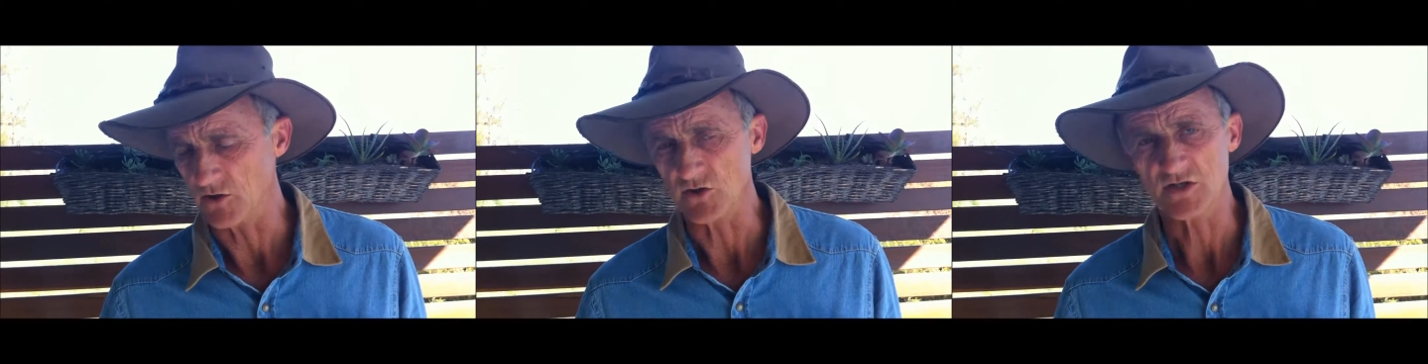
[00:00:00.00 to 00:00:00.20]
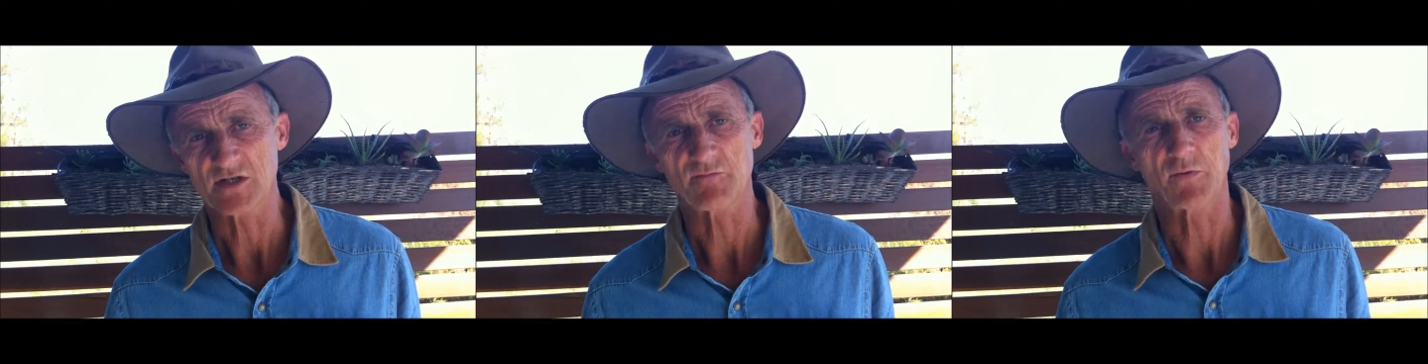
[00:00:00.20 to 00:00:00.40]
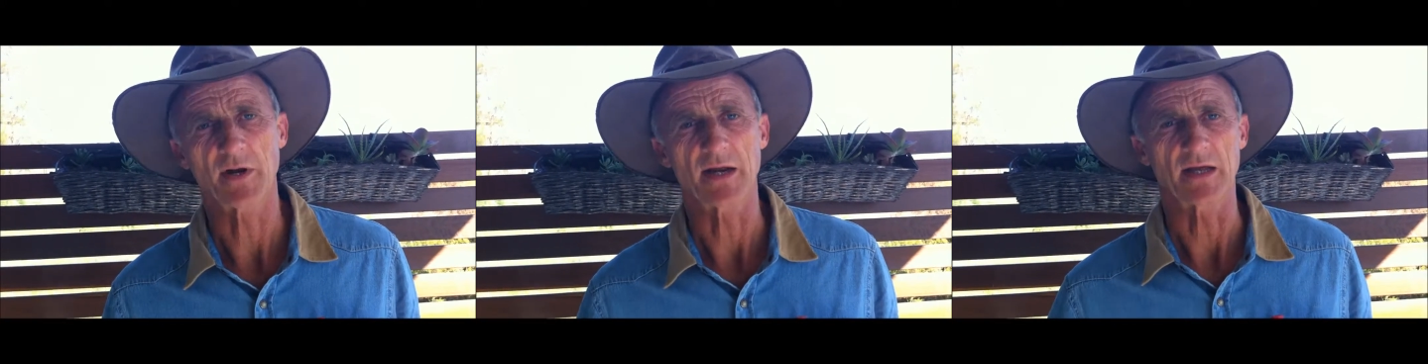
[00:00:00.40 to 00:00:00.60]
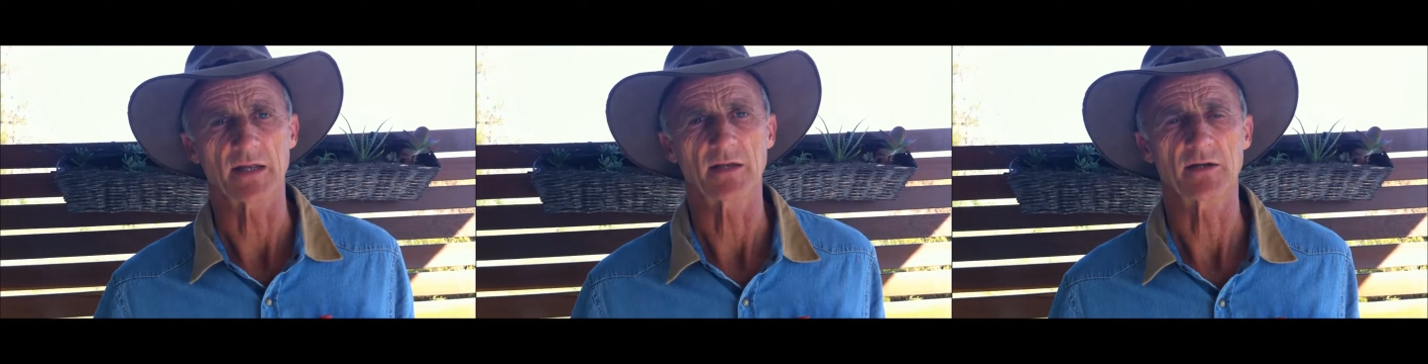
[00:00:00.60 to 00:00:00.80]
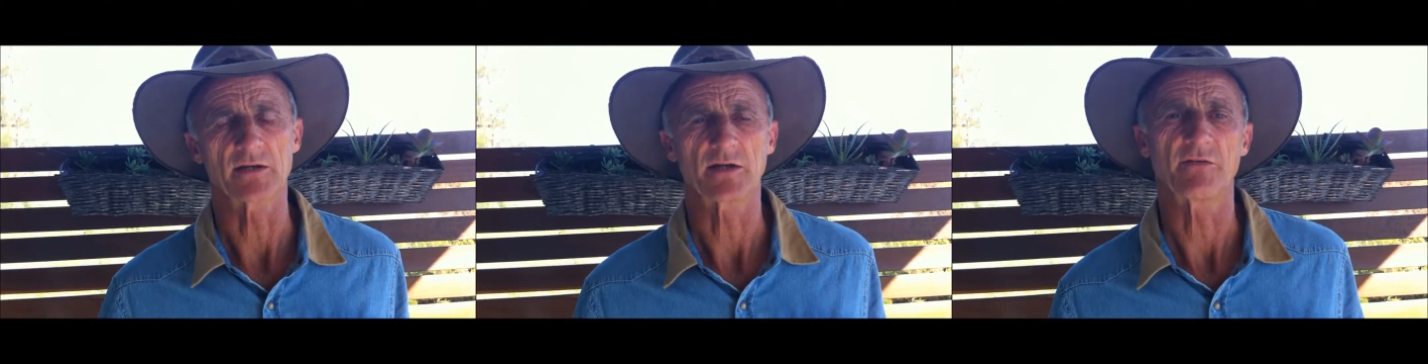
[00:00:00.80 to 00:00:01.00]
you're
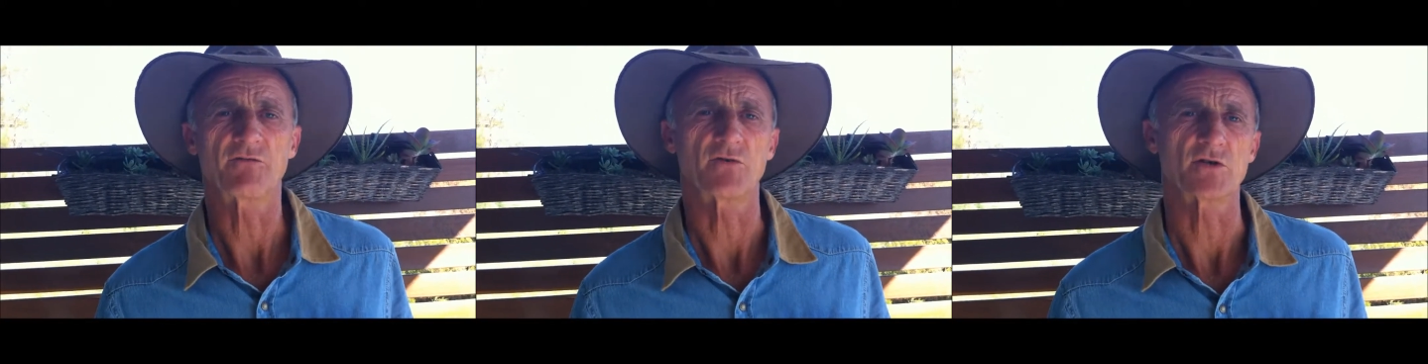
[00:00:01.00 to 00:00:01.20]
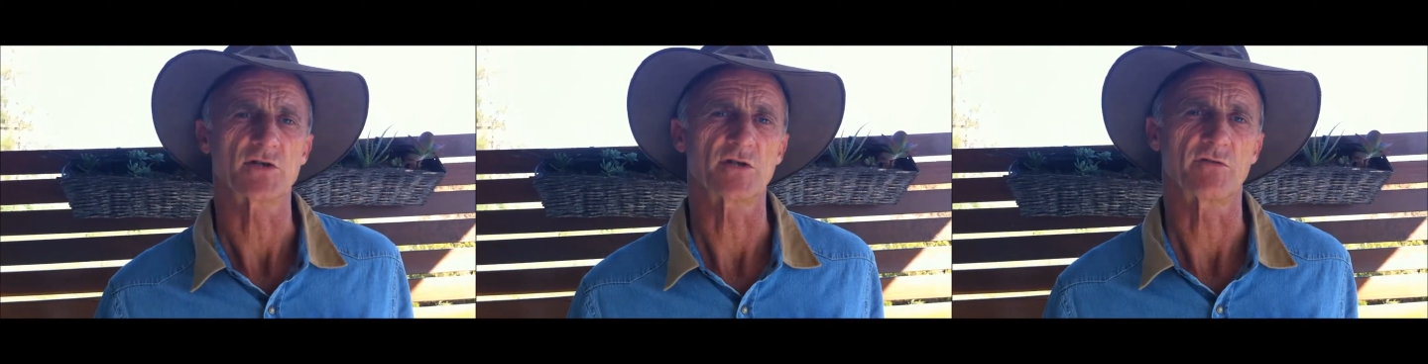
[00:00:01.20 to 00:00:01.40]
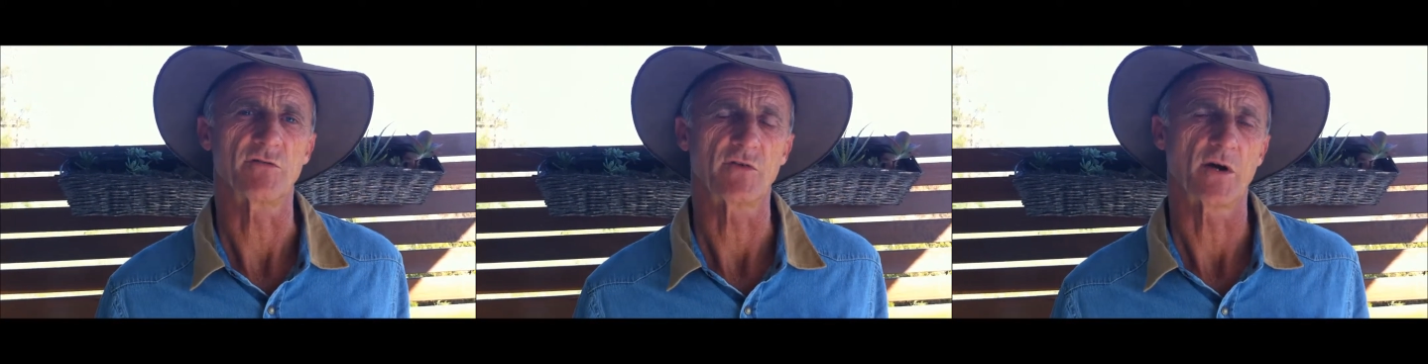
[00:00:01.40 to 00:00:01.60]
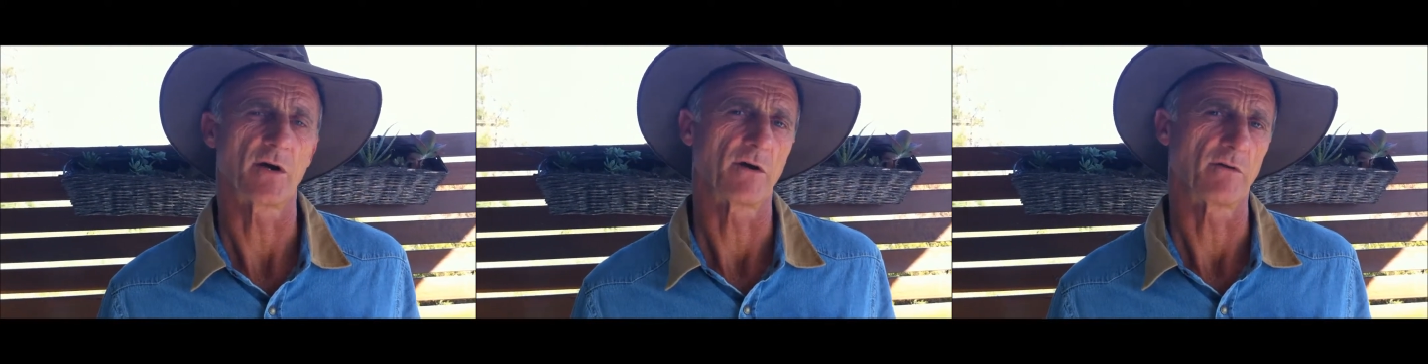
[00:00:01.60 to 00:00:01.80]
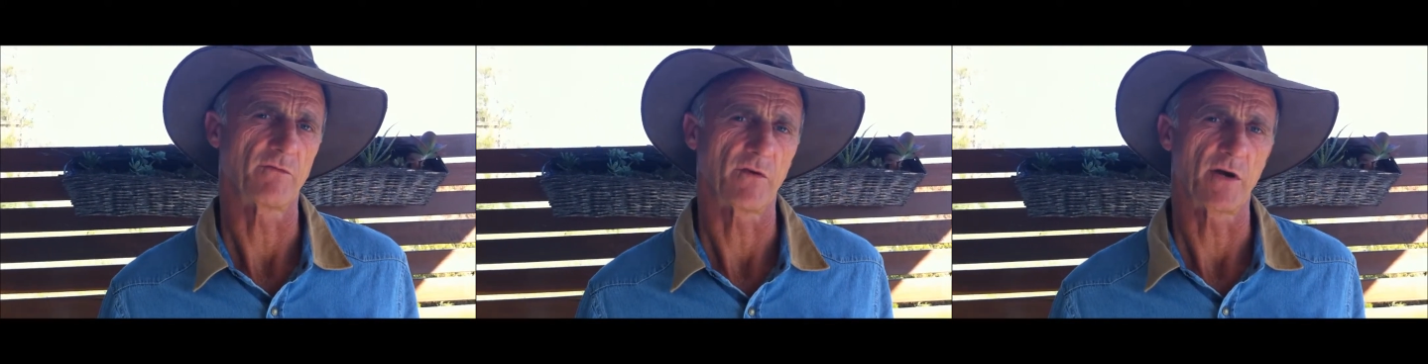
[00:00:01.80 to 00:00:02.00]
splitting the difference
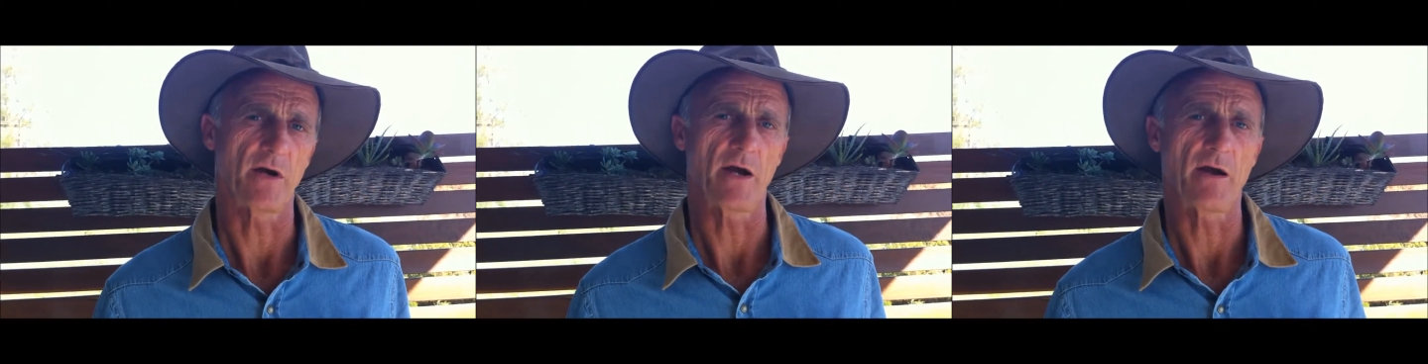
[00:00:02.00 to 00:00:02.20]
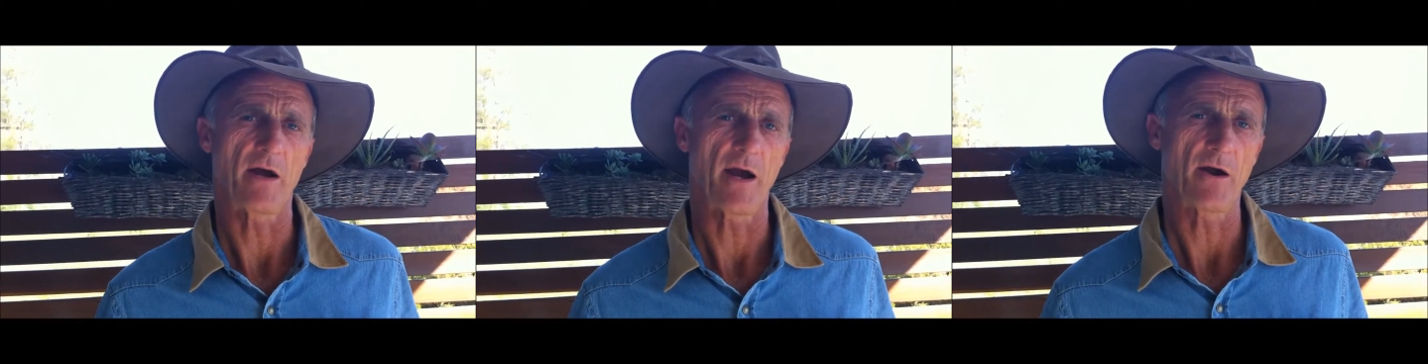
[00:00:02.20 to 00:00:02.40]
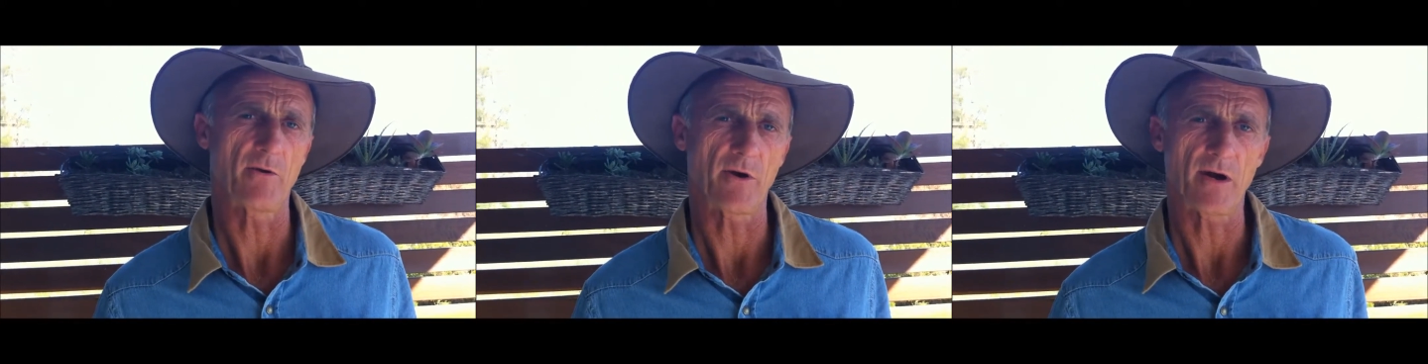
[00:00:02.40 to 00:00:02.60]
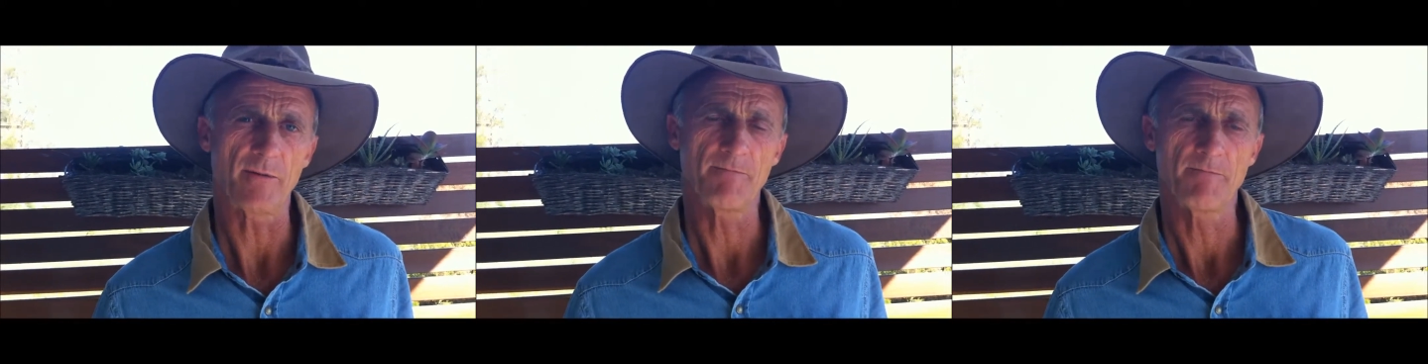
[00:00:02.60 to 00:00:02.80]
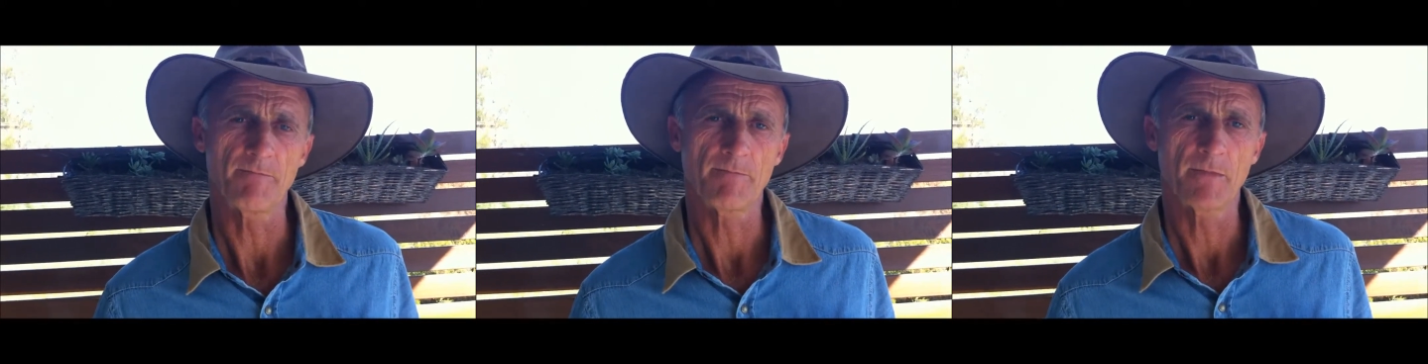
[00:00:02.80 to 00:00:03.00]
of error,